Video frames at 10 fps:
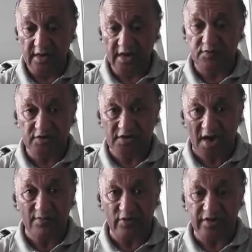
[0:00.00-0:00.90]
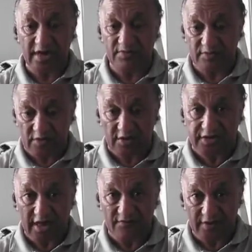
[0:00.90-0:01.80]
It was Ngāpuhi that got
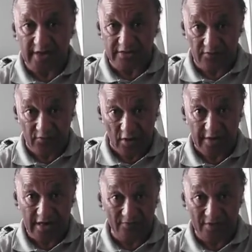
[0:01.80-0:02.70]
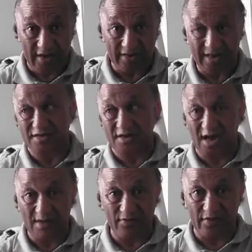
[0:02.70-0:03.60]
that flag. You're flying that flag. That's a
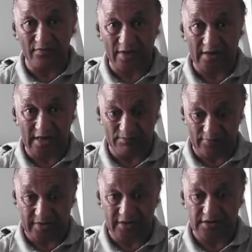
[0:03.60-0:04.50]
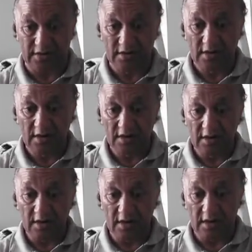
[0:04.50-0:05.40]
Ngāpuhi flag, that British
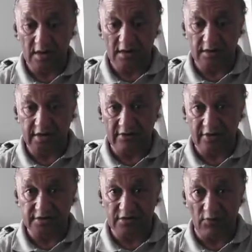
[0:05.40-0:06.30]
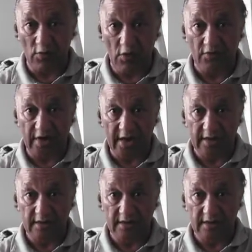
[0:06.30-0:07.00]
Declaration of War flag.